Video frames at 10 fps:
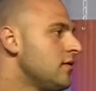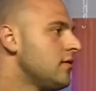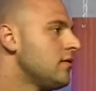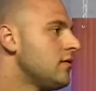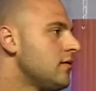
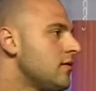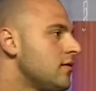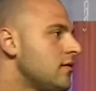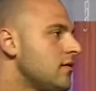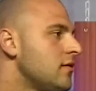
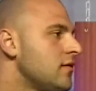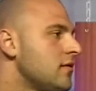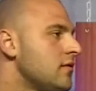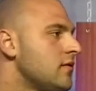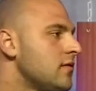
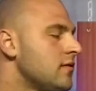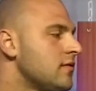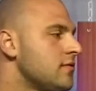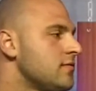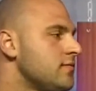
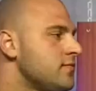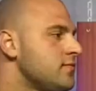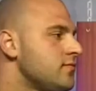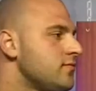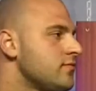
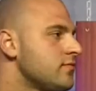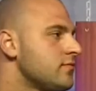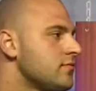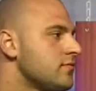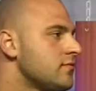
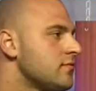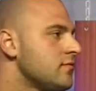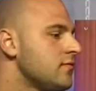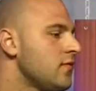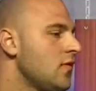The person shown says nothing.